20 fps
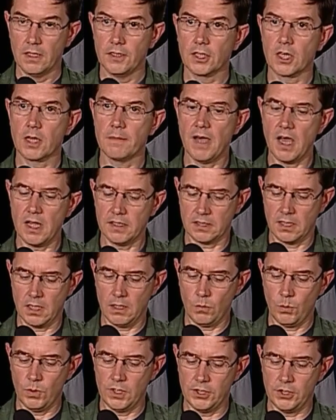The
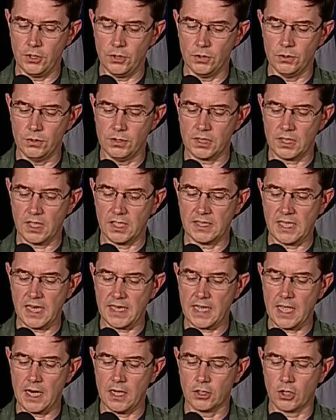commander will use
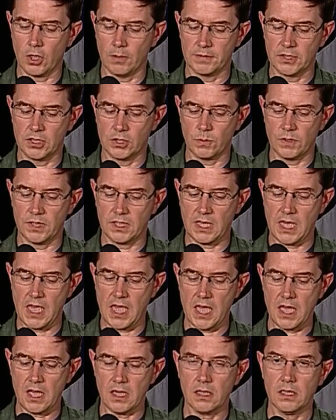attack helicopters with
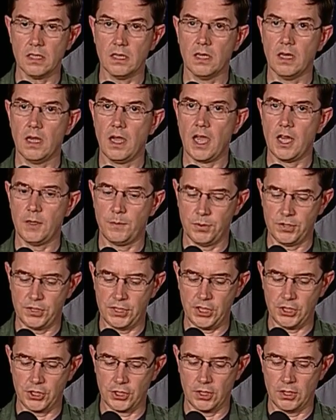care and
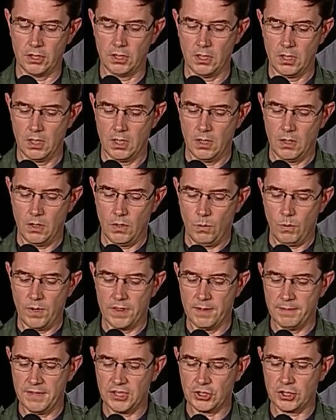precision when
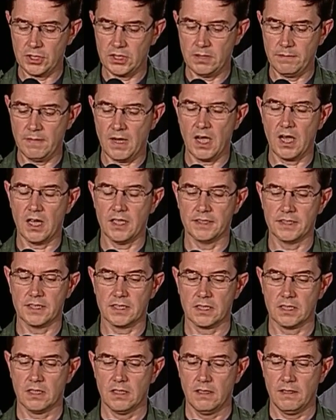the mission
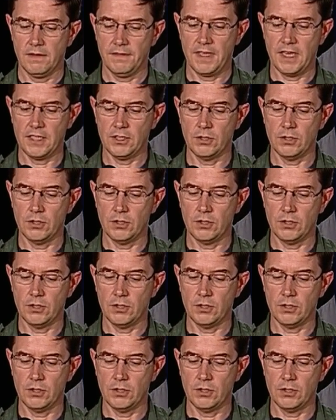demands their